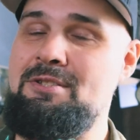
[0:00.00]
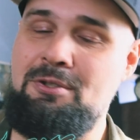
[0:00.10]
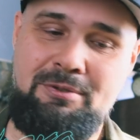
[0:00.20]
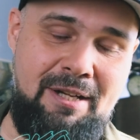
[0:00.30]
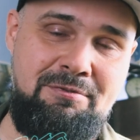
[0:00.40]

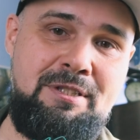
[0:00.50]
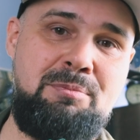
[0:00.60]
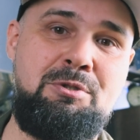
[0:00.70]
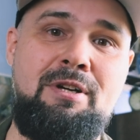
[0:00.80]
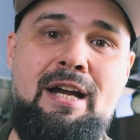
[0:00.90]
So definitely
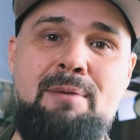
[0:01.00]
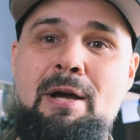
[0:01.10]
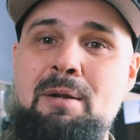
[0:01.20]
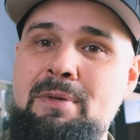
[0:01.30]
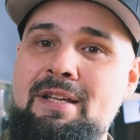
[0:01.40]
subscribe,
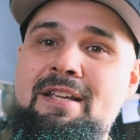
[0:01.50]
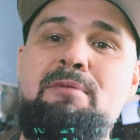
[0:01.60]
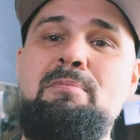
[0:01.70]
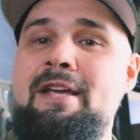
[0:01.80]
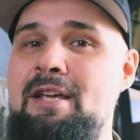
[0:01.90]
help me
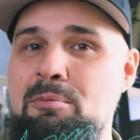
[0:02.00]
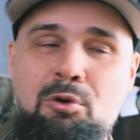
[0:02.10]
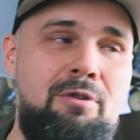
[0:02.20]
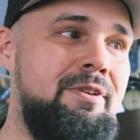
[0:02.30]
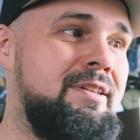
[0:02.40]
keep making
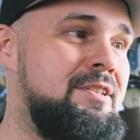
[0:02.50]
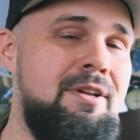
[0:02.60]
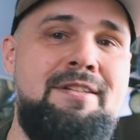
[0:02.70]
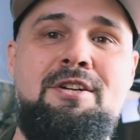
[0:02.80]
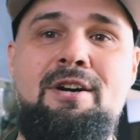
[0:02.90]
more vintage
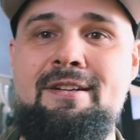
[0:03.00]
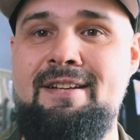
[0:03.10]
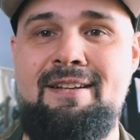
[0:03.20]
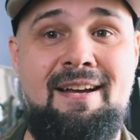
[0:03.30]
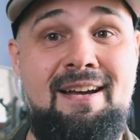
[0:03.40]
lens
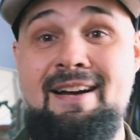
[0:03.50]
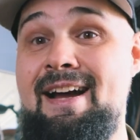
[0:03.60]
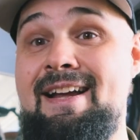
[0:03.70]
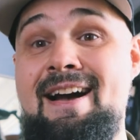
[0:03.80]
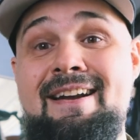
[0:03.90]
content.
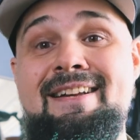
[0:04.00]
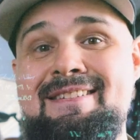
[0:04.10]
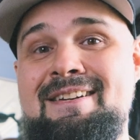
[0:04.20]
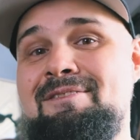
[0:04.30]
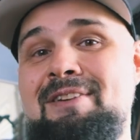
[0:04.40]
I got a
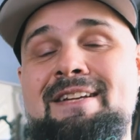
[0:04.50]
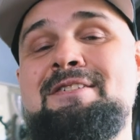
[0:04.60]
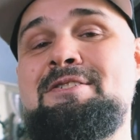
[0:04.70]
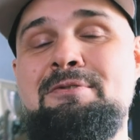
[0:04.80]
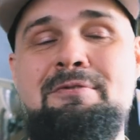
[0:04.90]
ton of
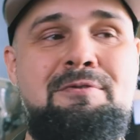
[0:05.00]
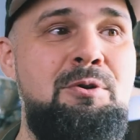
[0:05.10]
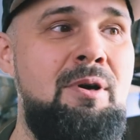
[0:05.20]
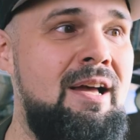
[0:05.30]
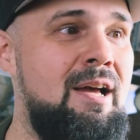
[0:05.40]
lenses to
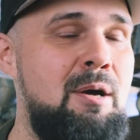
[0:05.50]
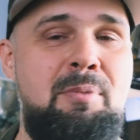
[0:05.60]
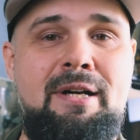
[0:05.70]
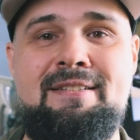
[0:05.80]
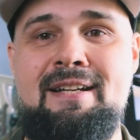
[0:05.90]
review.
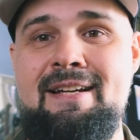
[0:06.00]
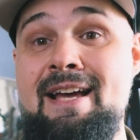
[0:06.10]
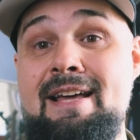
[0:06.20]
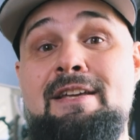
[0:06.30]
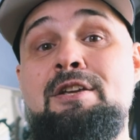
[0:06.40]
But
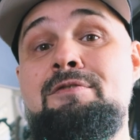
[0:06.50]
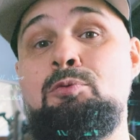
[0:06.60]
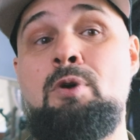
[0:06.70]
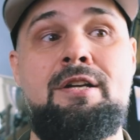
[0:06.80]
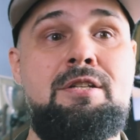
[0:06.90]
yeah, thank you
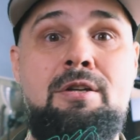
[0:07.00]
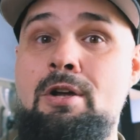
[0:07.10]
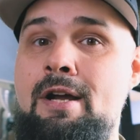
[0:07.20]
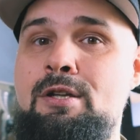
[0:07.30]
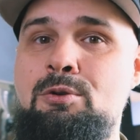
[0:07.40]
for watching. You
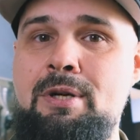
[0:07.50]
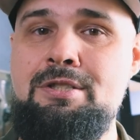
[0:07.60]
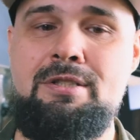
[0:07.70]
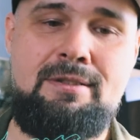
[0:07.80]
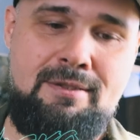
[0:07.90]
got any
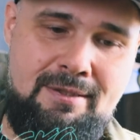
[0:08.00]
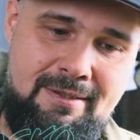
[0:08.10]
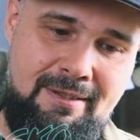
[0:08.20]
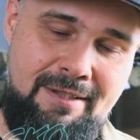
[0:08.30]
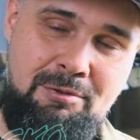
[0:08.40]
questions?
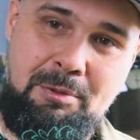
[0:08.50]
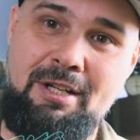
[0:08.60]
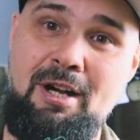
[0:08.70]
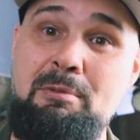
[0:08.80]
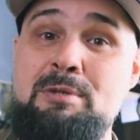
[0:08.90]
Leave them in the
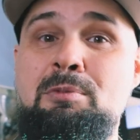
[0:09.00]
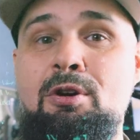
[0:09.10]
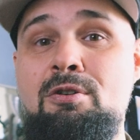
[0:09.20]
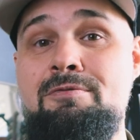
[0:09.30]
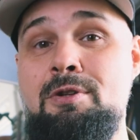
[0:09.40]
comments
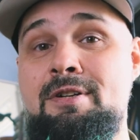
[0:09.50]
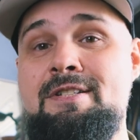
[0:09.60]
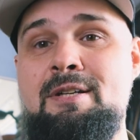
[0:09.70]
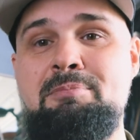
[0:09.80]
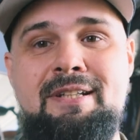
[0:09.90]
below. If you
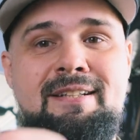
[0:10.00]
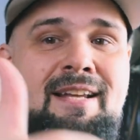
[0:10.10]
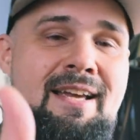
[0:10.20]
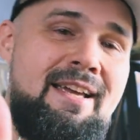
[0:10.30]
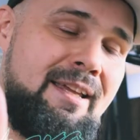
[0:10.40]
learned
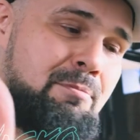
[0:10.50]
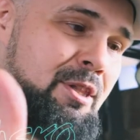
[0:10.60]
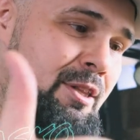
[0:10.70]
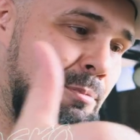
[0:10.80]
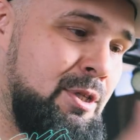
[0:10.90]
something, give me
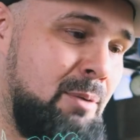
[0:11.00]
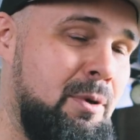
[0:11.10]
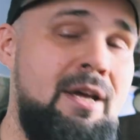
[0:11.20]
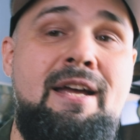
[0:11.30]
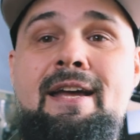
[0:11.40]
a thumbs
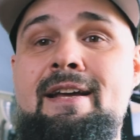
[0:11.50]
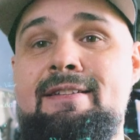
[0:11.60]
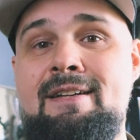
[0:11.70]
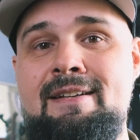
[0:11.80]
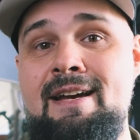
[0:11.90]
up.
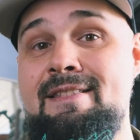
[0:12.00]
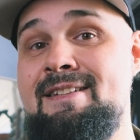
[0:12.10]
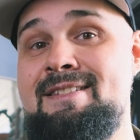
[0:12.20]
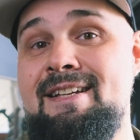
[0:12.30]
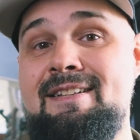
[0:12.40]
And yeah,
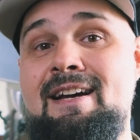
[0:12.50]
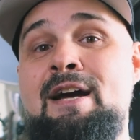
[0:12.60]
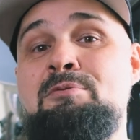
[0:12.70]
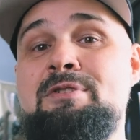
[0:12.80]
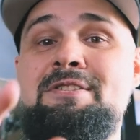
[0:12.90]
that's it.
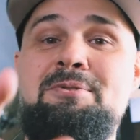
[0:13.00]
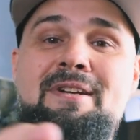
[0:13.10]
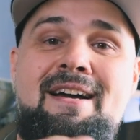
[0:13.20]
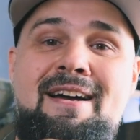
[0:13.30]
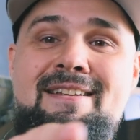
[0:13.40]
I will see you
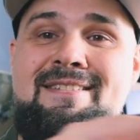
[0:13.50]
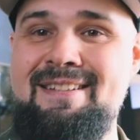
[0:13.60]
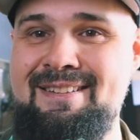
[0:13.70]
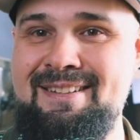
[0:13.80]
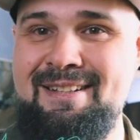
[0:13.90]
guys
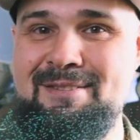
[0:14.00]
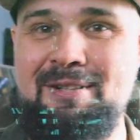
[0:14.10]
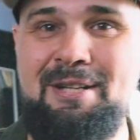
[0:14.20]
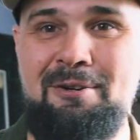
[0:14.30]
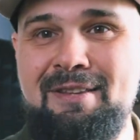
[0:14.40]
in the next
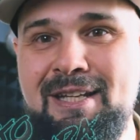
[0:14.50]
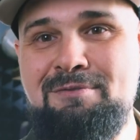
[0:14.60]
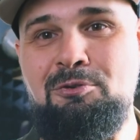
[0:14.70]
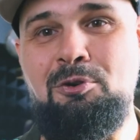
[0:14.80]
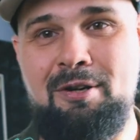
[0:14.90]
video. Thanks
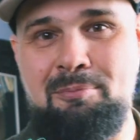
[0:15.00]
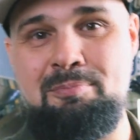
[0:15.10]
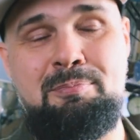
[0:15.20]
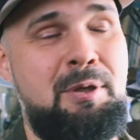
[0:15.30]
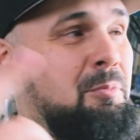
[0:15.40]
for
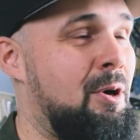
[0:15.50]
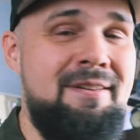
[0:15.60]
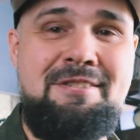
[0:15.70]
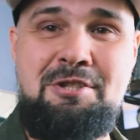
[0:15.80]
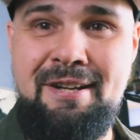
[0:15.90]
being
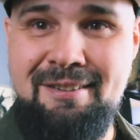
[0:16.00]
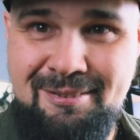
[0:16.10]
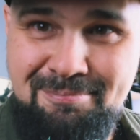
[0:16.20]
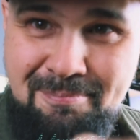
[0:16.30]
part of the channel.